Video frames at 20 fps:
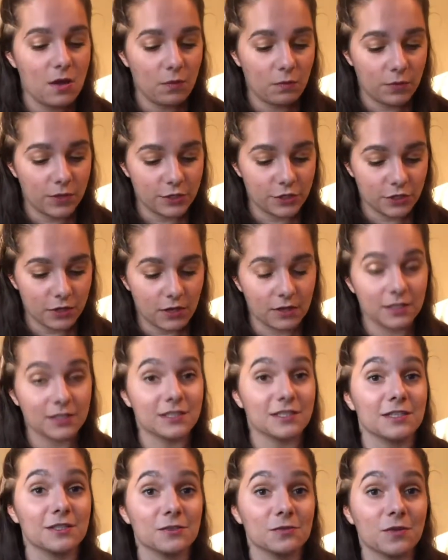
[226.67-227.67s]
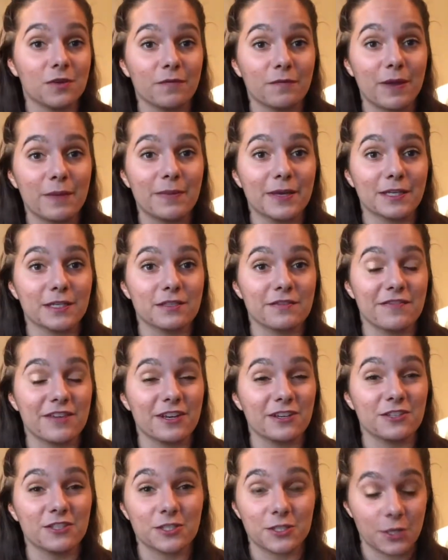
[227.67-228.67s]
which honestly is one of my biggest
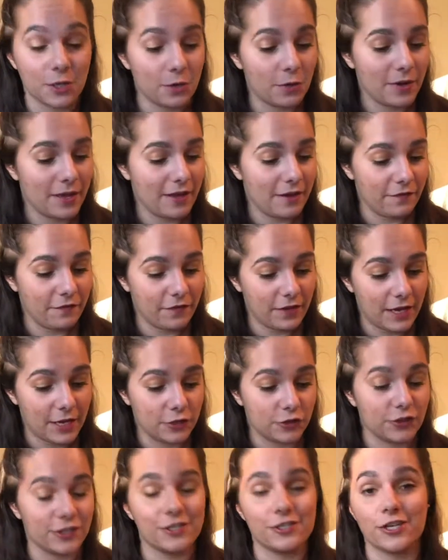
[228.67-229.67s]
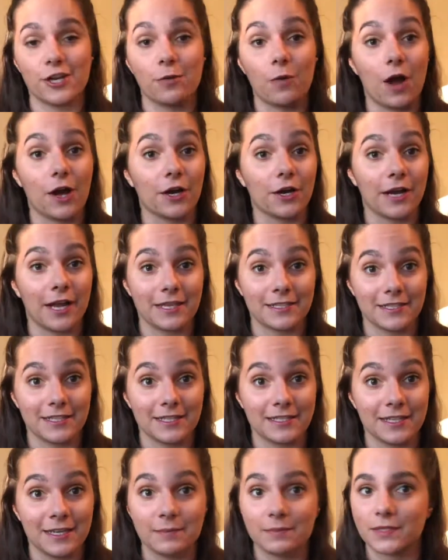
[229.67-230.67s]
fears, so if Adrian J. Walker has any
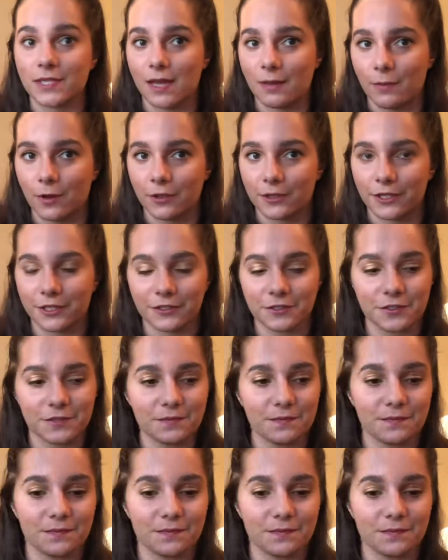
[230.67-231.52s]
tips, I'm all ears.